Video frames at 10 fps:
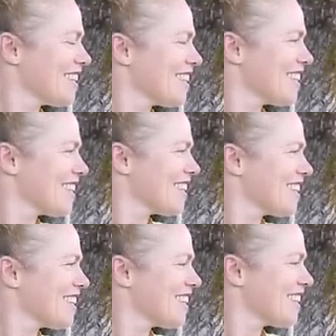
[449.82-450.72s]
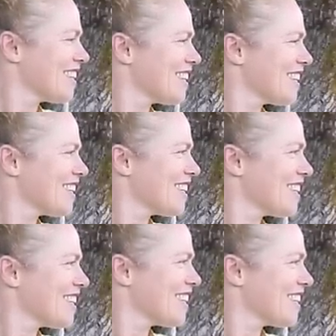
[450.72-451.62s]

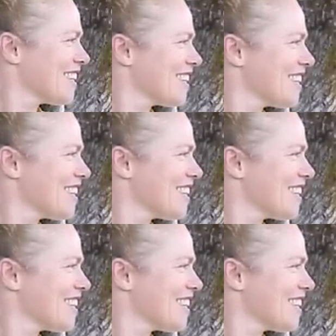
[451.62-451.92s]
[no speech]